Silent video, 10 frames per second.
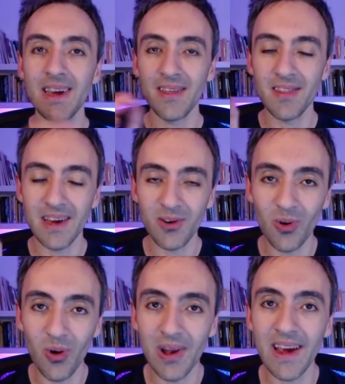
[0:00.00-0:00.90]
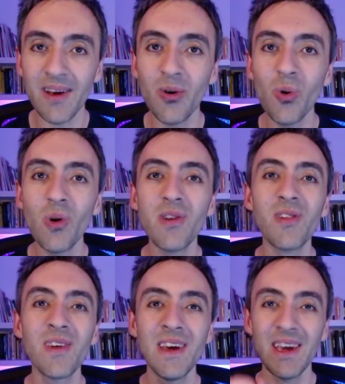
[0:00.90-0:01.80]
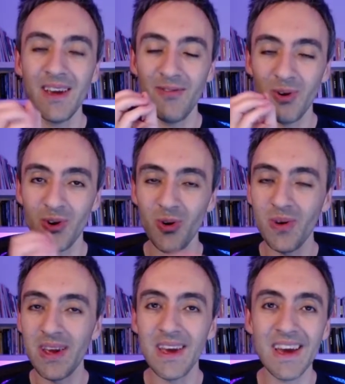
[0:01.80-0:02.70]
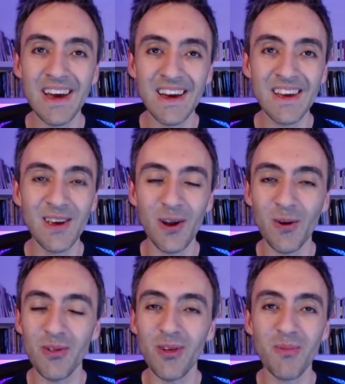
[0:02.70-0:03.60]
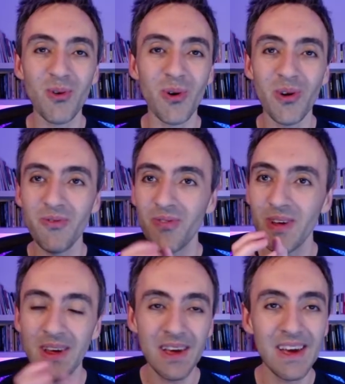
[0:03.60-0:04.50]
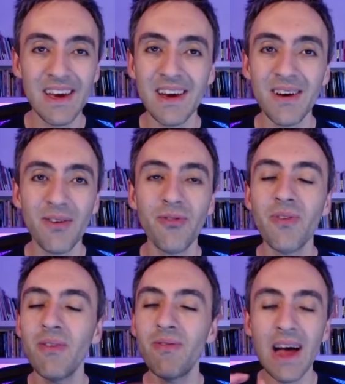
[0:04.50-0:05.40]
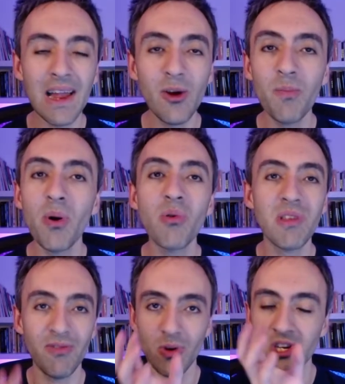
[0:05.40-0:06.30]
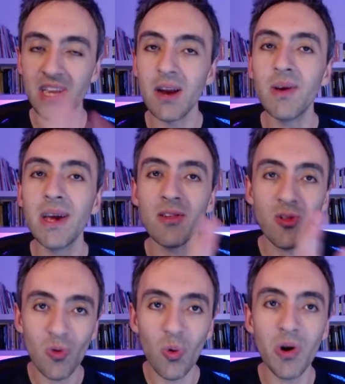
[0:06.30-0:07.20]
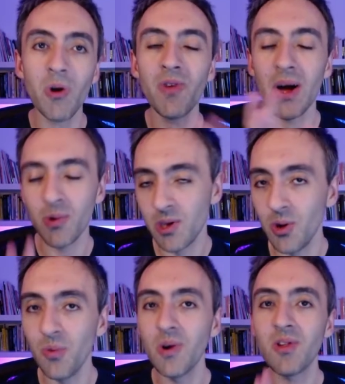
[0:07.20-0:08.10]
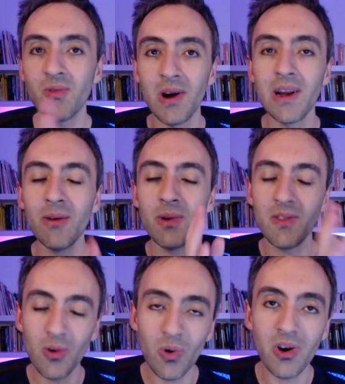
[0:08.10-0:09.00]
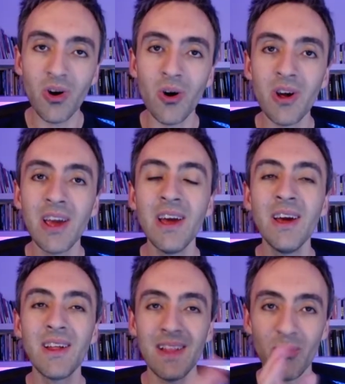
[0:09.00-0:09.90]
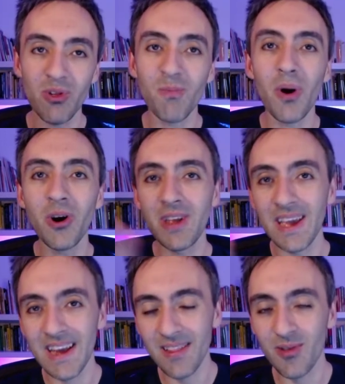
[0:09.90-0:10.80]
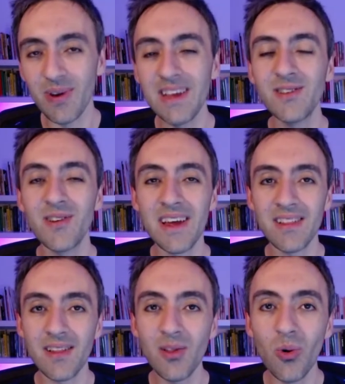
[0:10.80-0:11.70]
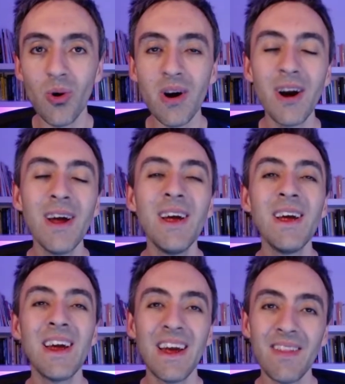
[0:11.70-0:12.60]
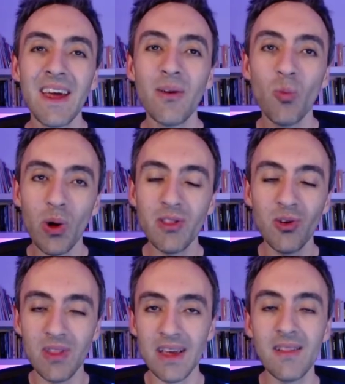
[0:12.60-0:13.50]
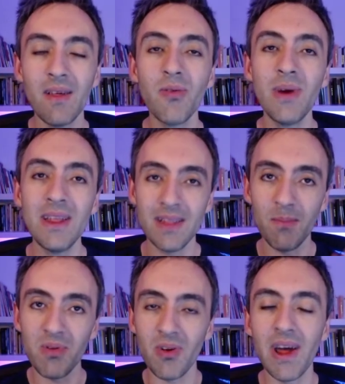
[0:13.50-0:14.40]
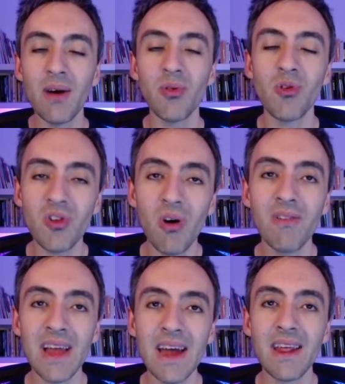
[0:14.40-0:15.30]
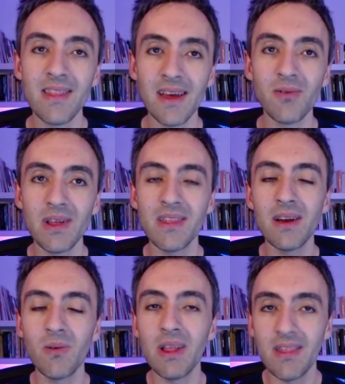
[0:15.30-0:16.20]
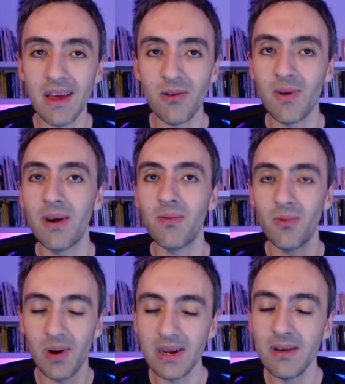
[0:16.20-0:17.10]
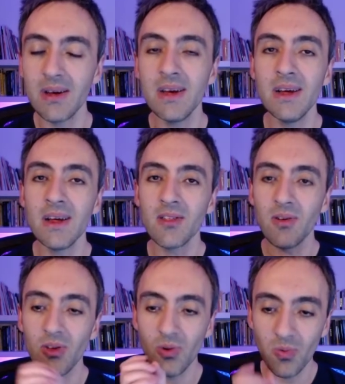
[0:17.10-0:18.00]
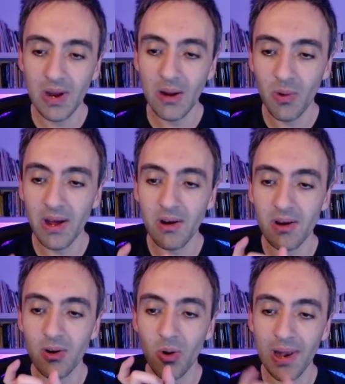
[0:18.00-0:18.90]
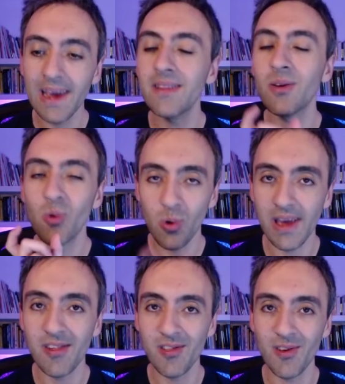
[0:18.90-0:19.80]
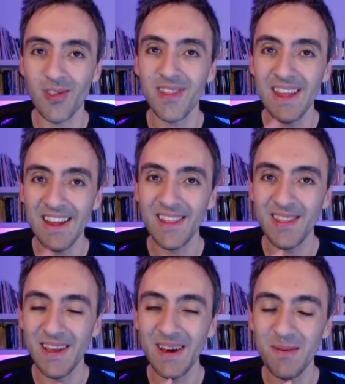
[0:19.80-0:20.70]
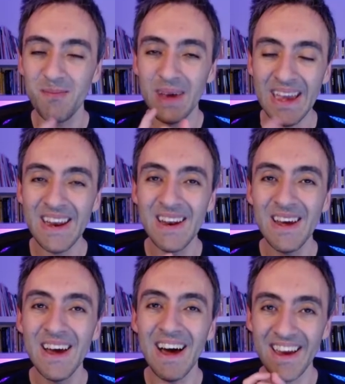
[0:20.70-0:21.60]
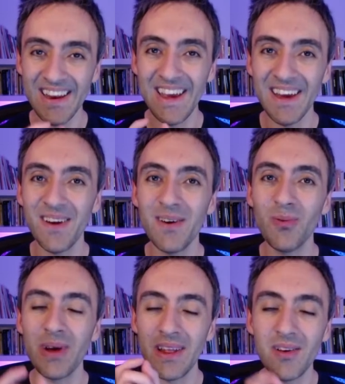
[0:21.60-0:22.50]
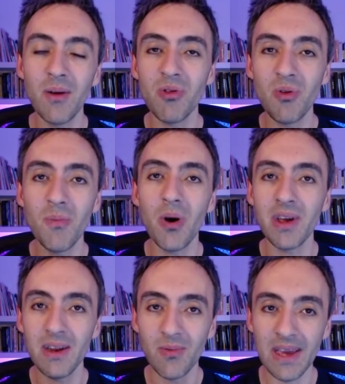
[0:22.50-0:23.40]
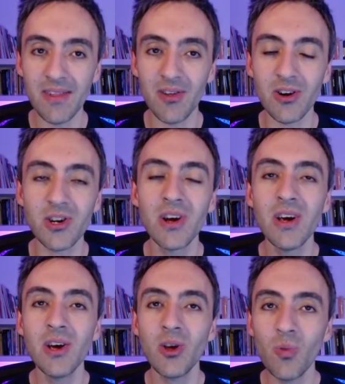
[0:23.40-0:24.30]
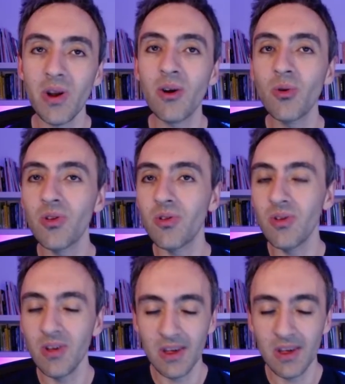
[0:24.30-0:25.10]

inside your online course, if you're doing, some sort of a value post, if you're sharing a story of how you were struggling with your dog that was barking at strangers at the door, and then what you did, the 3 tips on how to solve that, etc., etc., etc., right? So you really want to collect questions. That's the main idea here when it comes to market research. You want to go to,